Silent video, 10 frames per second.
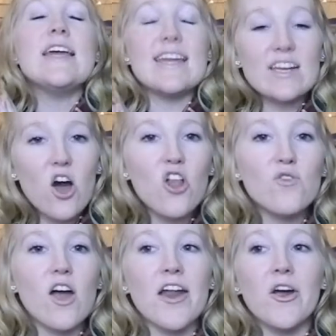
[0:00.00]
in
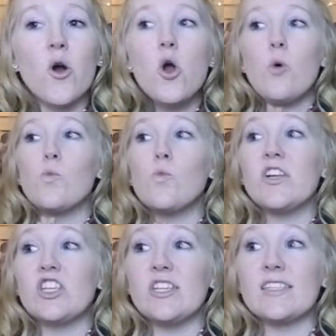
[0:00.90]
Colorado,
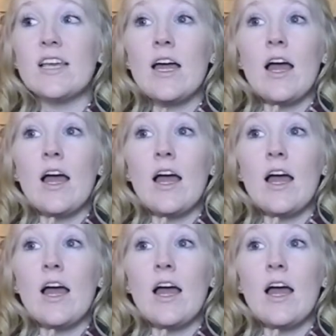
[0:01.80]
which is